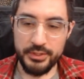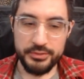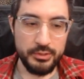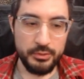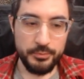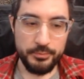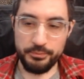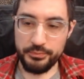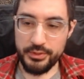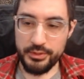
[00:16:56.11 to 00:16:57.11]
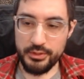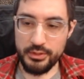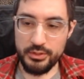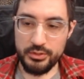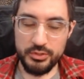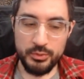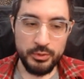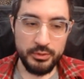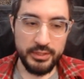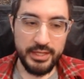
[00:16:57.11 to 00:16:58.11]
So you
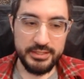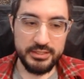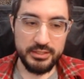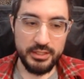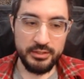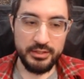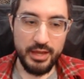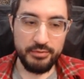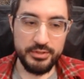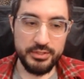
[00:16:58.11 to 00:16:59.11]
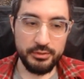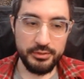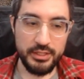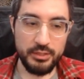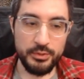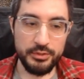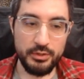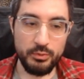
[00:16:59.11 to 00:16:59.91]
will get stunned every single hit when you're at